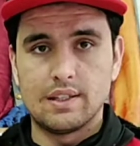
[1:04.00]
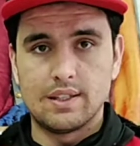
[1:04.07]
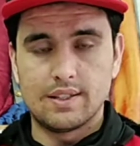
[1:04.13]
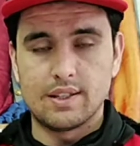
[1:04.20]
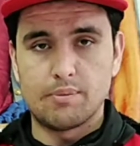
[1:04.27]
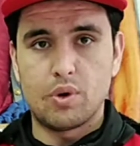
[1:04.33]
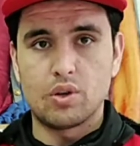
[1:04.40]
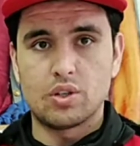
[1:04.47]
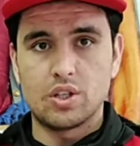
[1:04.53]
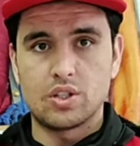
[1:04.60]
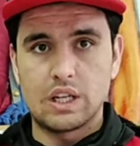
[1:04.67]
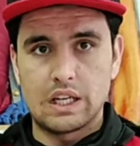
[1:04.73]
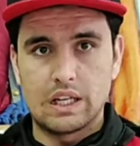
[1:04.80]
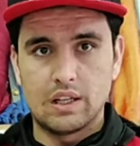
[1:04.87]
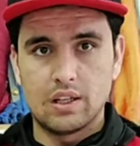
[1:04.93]
they support the
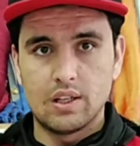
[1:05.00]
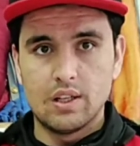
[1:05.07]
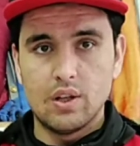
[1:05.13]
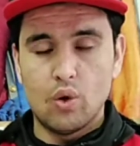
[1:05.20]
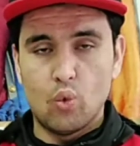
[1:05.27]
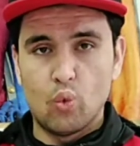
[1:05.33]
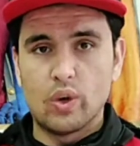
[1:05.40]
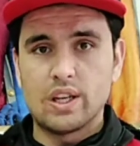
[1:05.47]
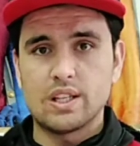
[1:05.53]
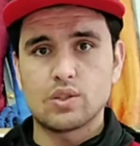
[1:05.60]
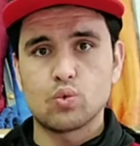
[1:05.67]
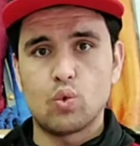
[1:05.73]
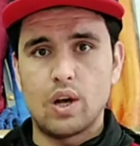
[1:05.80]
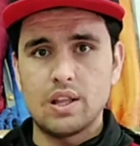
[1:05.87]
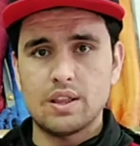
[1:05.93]
channel. When is
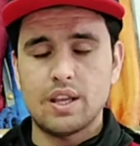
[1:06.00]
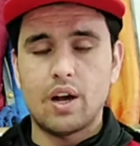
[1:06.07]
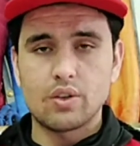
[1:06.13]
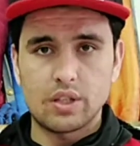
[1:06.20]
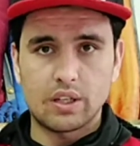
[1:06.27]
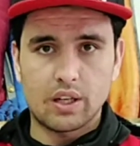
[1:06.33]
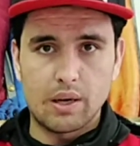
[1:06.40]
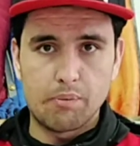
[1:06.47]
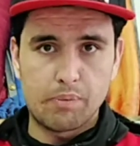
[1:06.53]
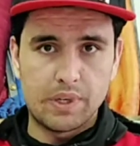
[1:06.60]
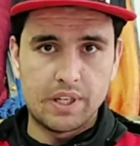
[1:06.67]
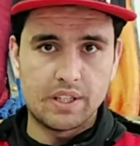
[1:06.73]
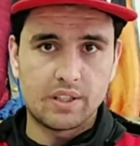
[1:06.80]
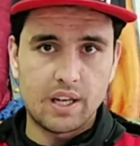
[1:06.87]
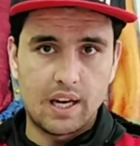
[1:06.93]
1000
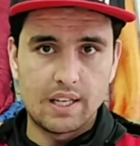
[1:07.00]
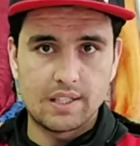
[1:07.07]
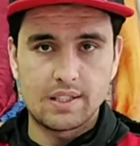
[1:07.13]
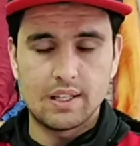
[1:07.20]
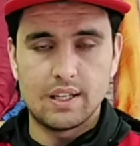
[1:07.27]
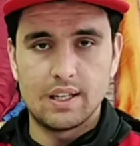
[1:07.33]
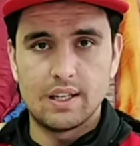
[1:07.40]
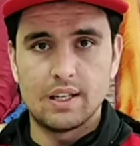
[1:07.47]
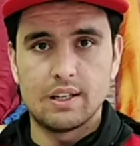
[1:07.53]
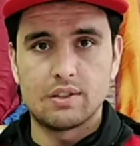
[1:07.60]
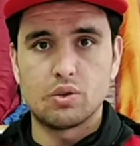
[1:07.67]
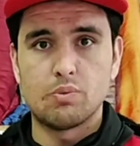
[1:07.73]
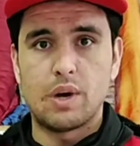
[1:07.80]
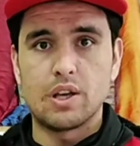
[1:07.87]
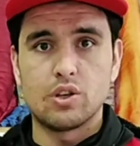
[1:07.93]
complete guys
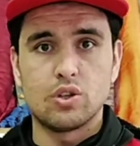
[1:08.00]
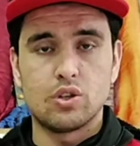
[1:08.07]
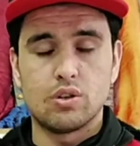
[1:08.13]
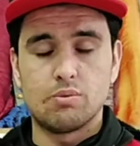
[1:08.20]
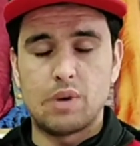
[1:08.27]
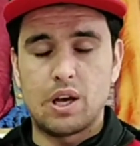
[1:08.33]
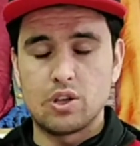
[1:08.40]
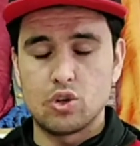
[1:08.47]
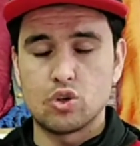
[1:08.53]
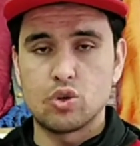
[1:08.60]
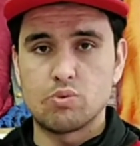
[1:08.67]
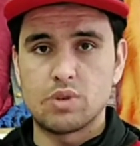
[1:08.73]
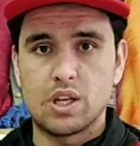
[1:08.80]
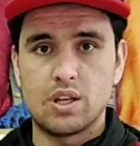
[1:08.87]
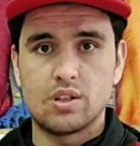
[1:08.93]
to my
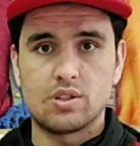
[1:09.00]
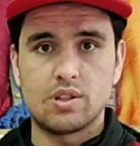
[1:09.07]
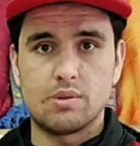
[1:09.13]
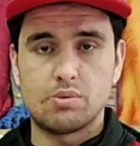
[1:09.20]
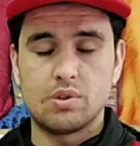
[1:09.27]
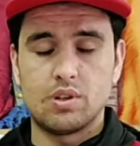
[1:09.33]
YouTube channel, so